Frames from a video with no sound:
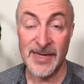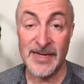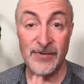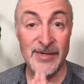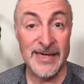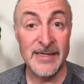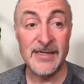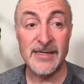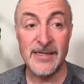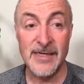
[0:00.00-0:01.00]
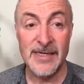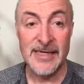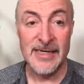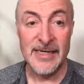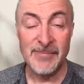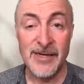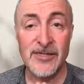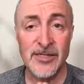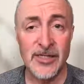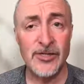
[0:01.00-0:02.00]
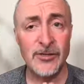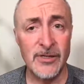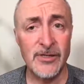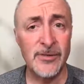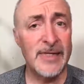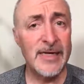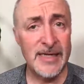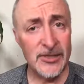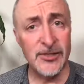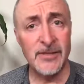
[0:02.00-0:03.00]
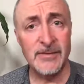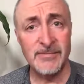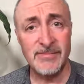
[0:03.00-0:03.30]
And if you didn't, may I suggest you look at doing that next year?